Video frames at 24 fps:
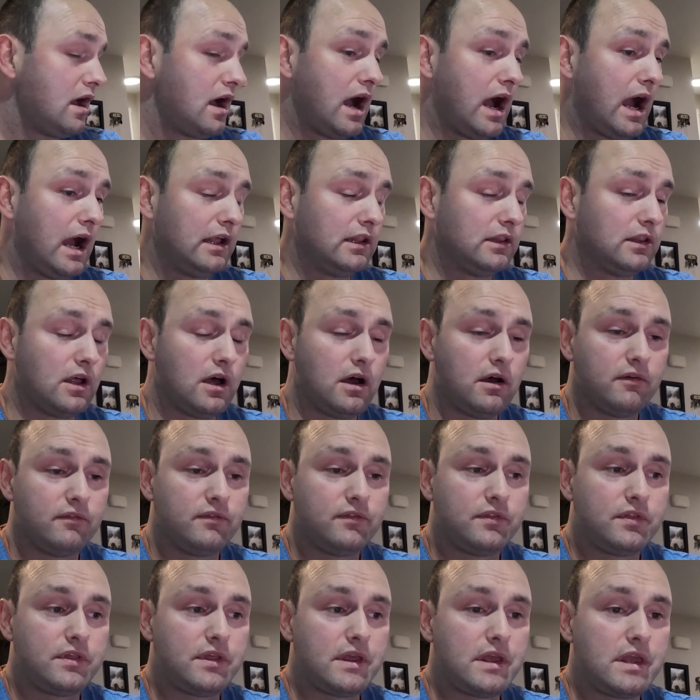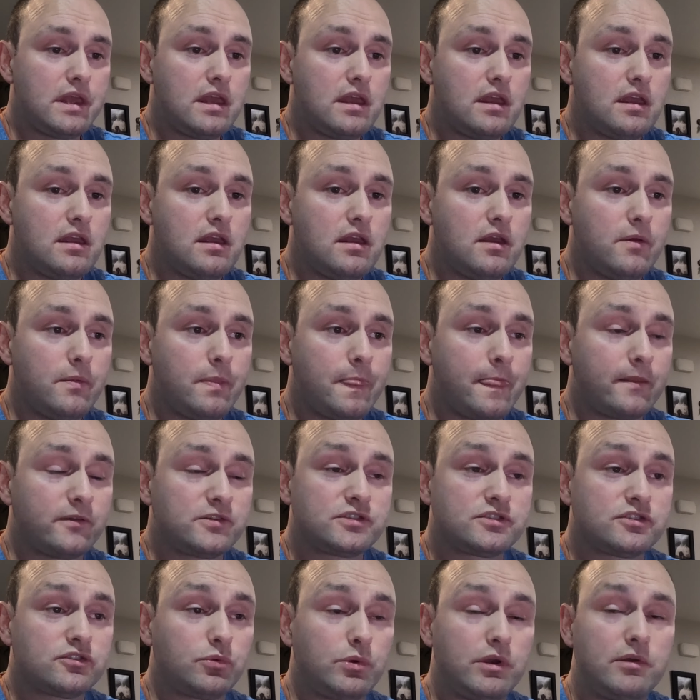I love the
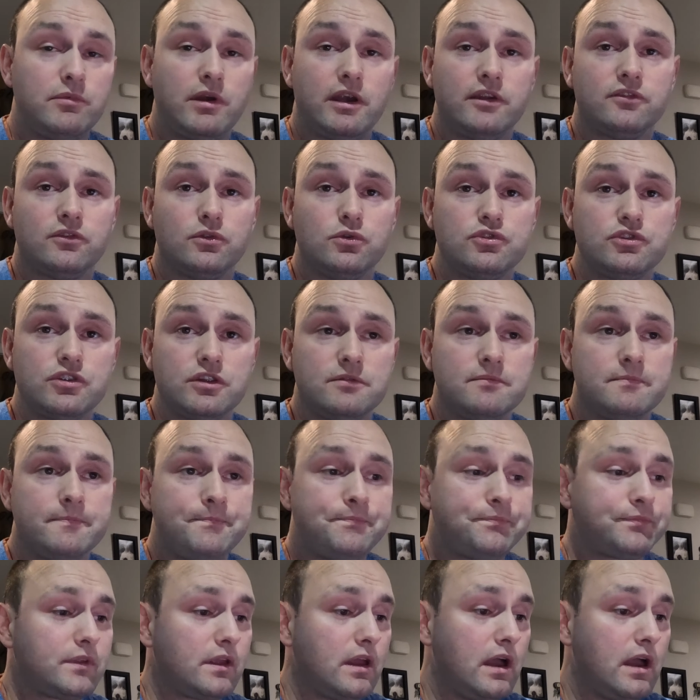screen resolution.